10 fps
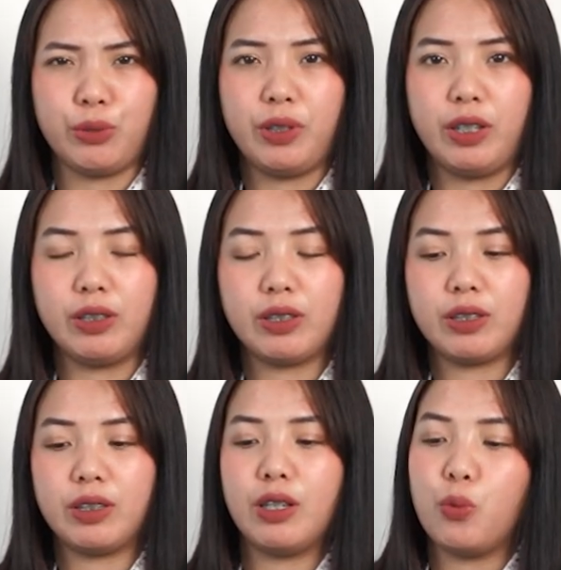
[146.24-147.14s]

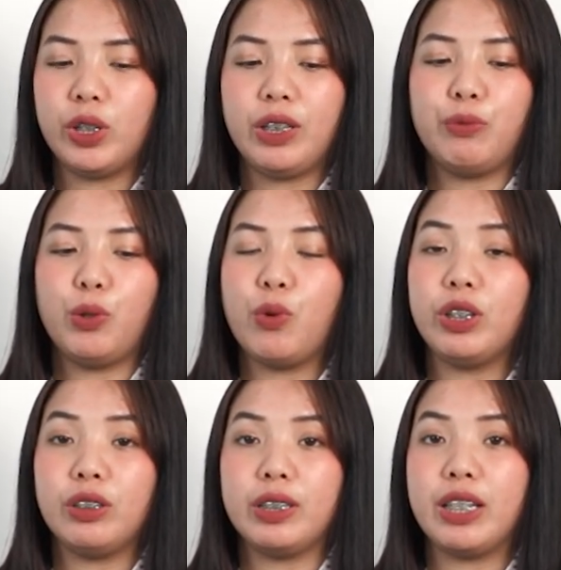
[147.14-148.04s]
students? What if we
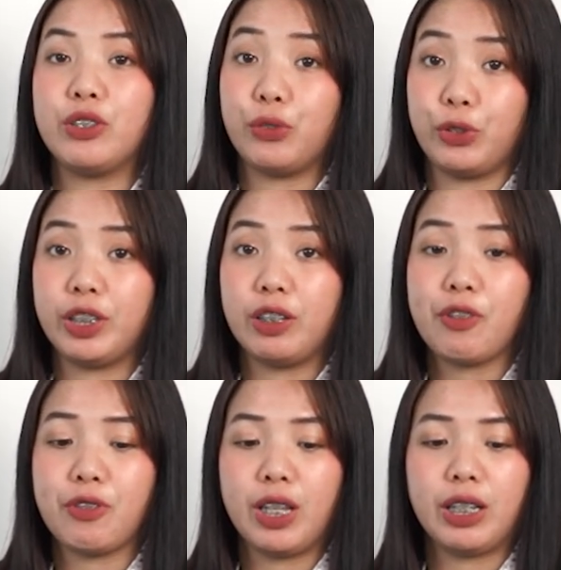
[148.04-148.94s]
want to test
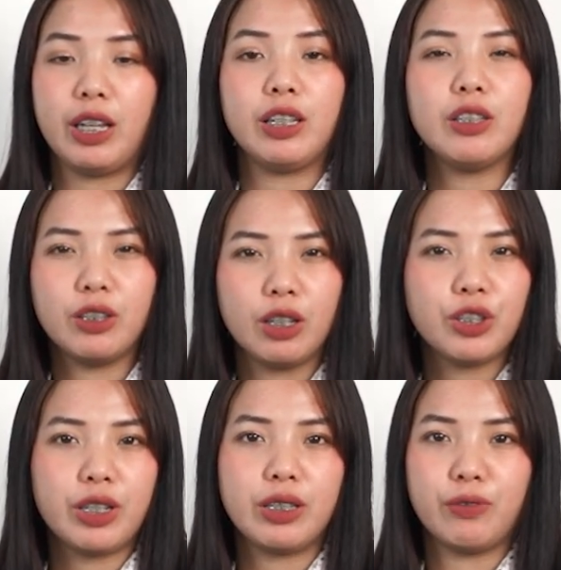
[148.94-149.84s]
critical thinking,
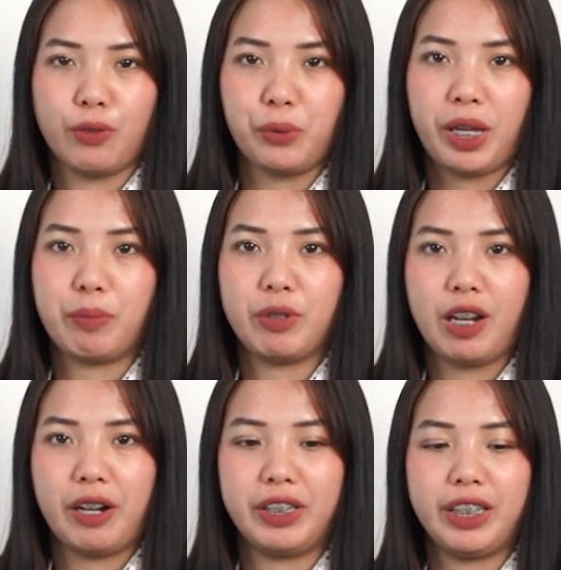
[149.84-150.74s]
not just
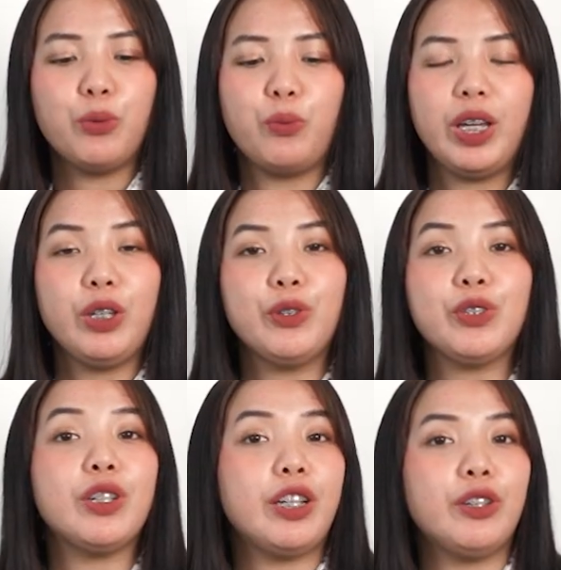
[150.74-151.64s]
vocabulary? We
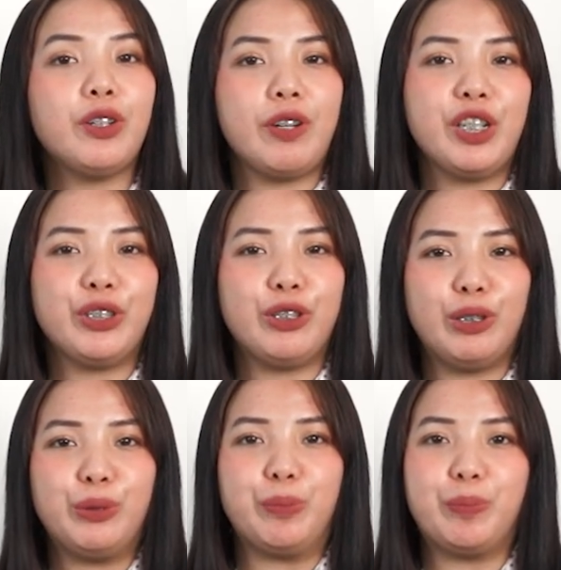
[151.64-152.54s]
use the
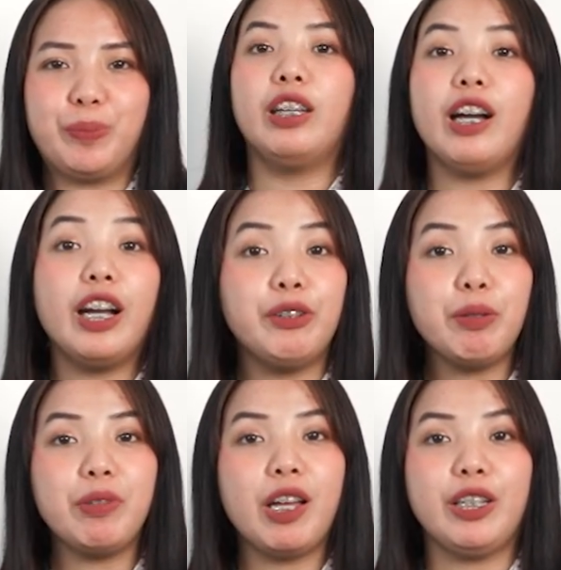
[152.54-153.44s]
iteration loop. I
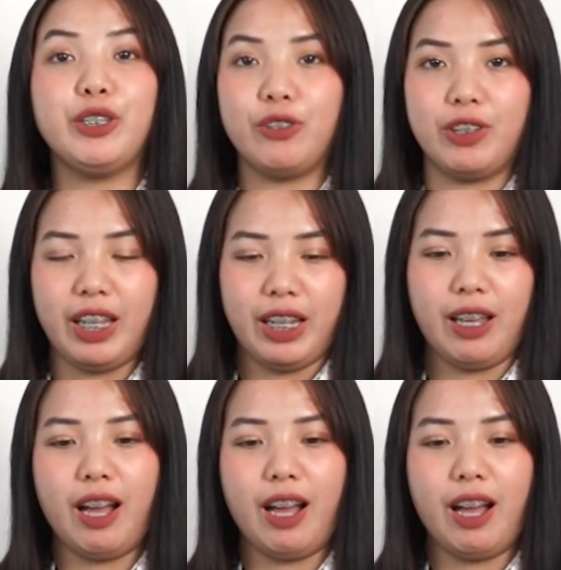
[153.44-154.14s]
reply to the